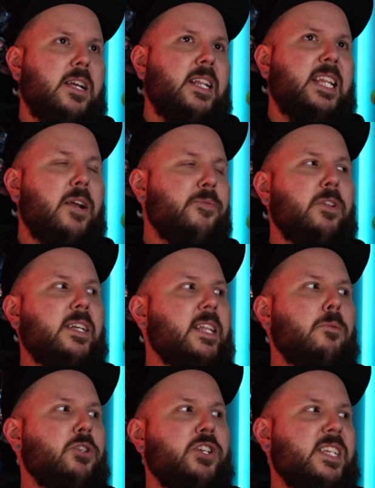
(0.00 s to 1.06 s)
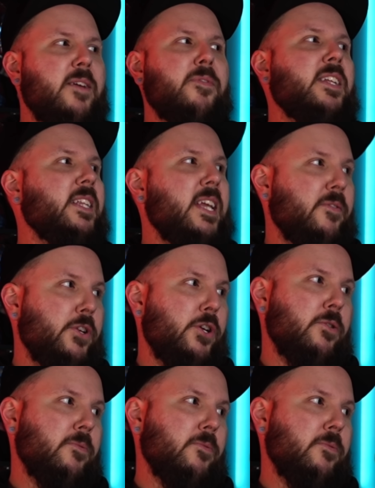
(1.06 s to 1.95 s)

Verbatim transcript: that I feel like they would just give it to David Yu.